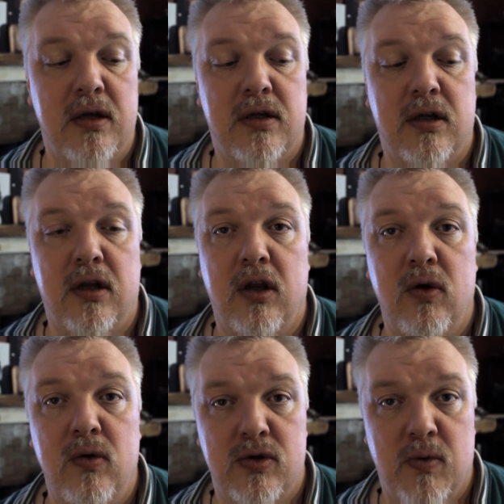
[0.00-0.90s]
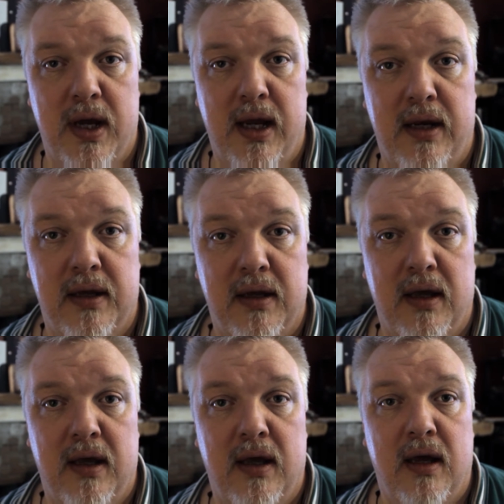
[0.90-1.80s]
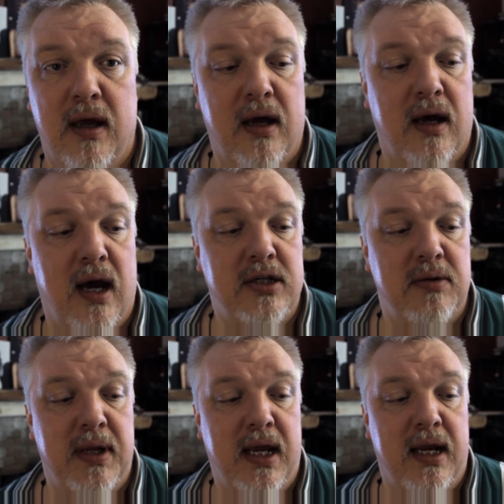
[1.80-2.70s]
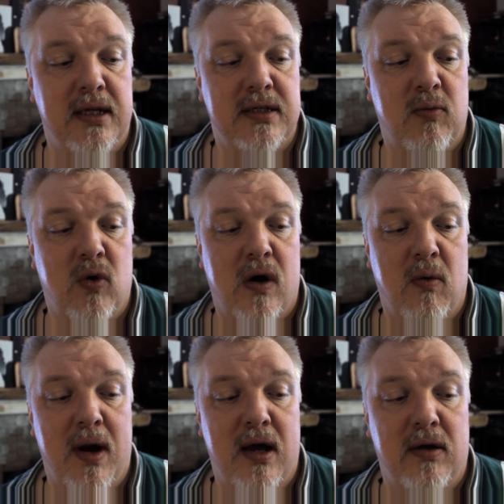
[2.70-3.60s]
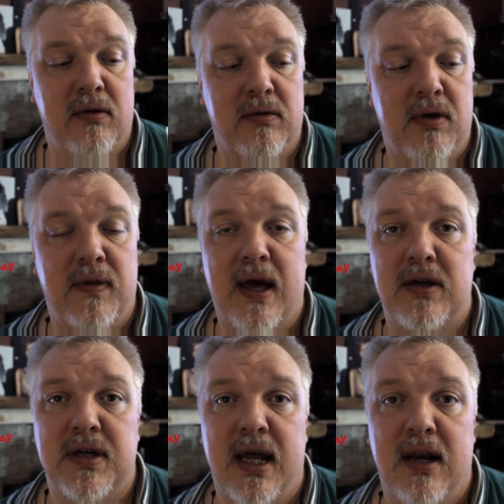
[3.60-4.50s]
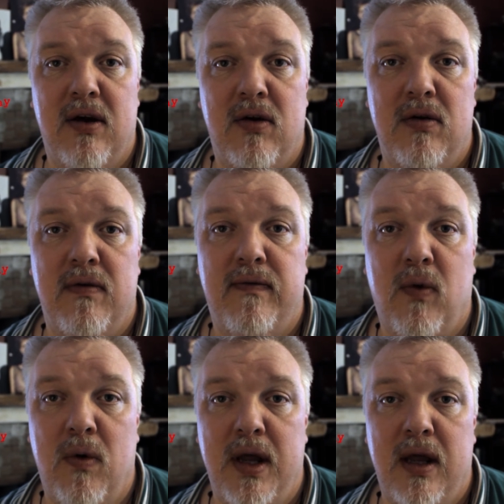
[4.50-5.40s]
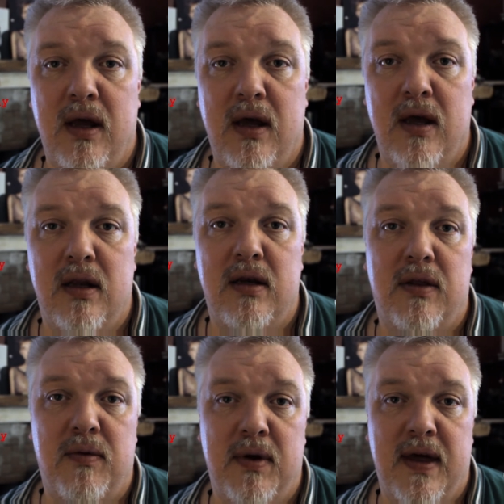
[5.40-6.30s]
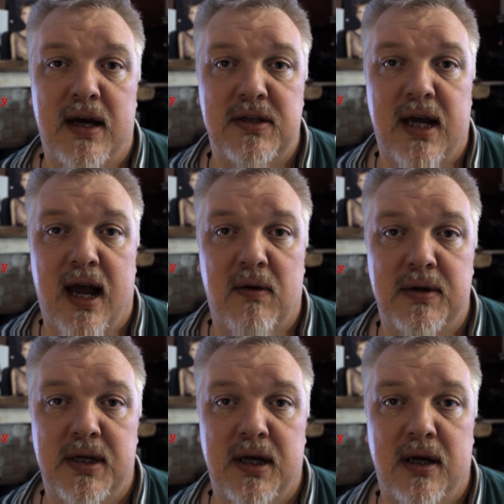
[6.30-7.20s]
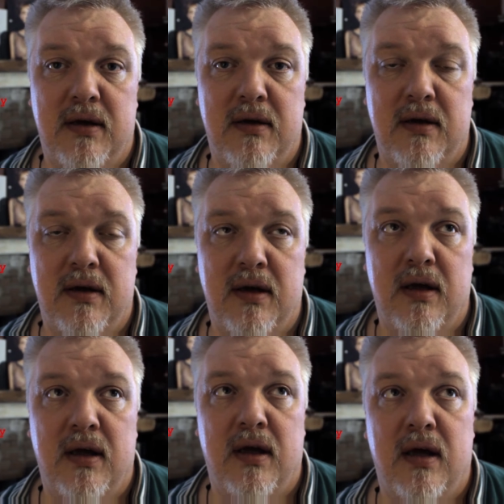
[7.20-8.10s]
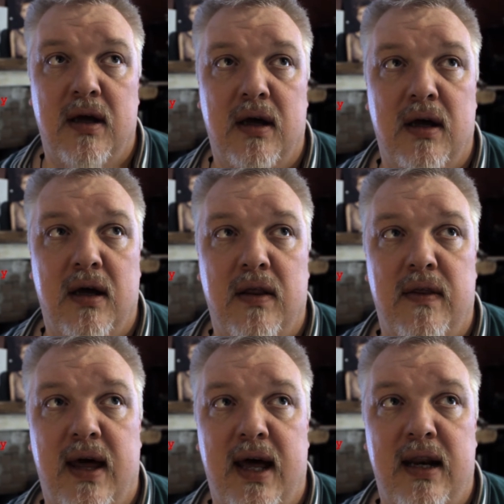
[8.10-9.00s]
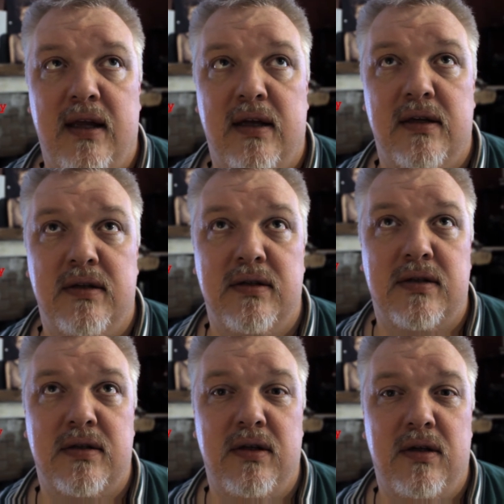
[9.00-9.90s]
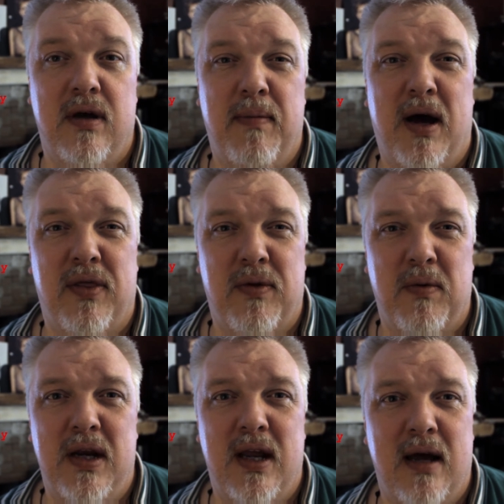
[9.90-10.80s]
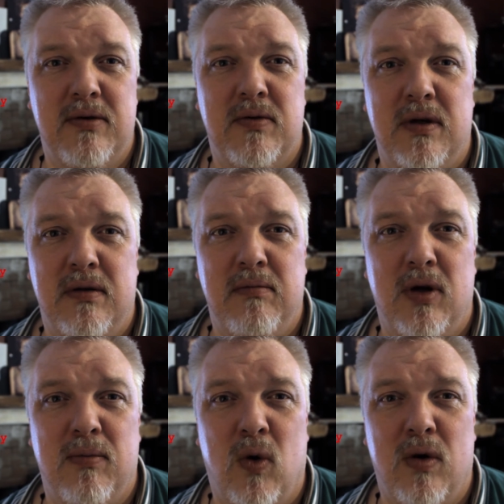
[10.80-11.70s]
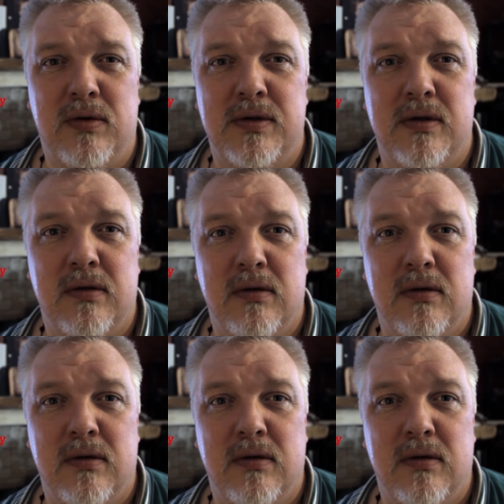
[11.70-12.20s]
To lose weight, I should be eating somewhere around 2,840 to 3,000 calories a day. That is about three times what mere mortals